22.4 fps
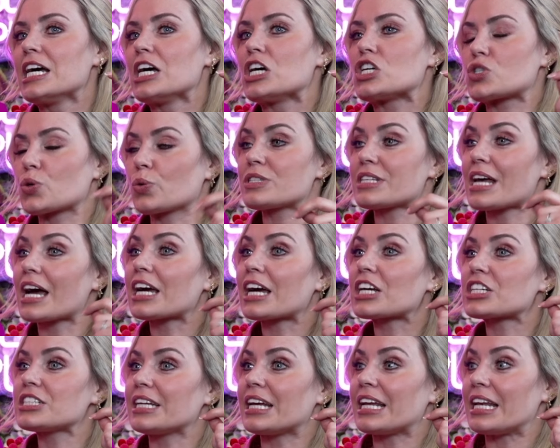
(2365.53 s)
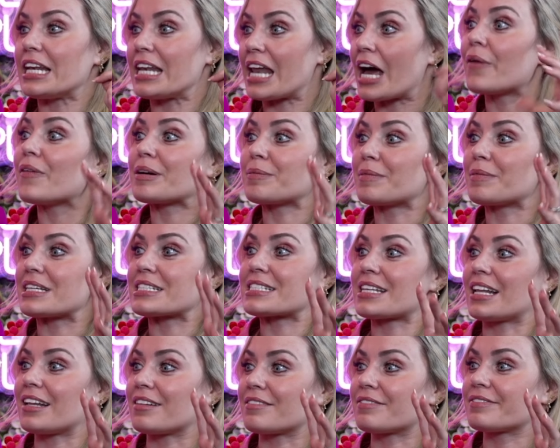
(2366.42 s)
So it's actually allowing
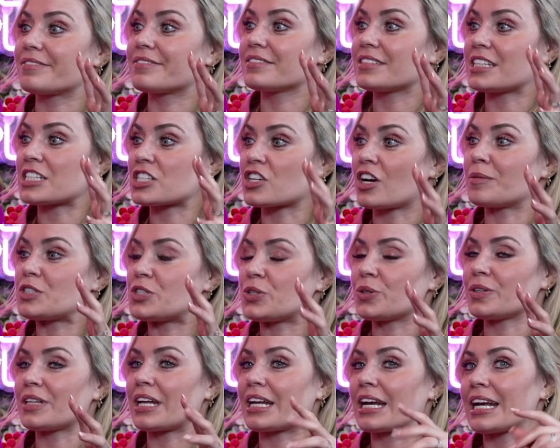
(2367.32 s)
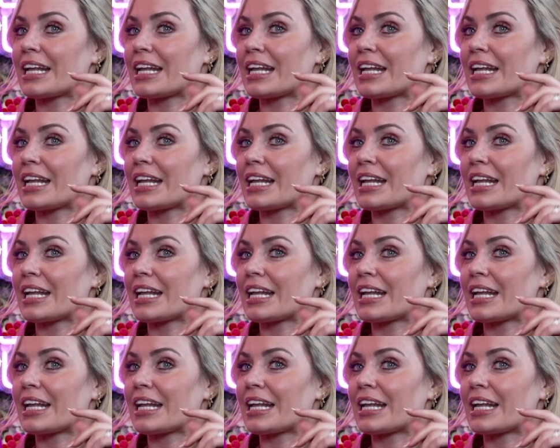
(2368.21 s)
myself the time to do that.